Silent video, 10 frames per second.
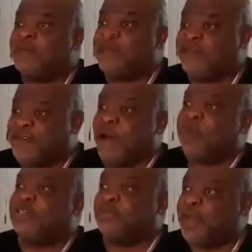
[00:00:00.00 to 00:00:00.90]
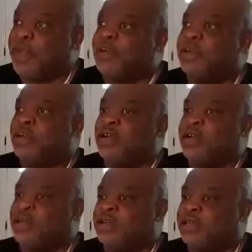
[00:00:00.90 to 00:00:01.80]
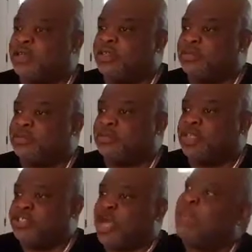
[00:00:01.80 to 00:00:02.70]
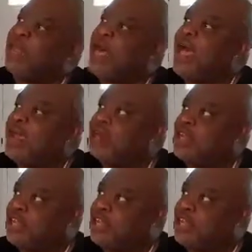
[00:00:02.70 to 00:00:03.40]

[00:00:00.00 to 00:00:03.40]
If I were to make a jambalaya,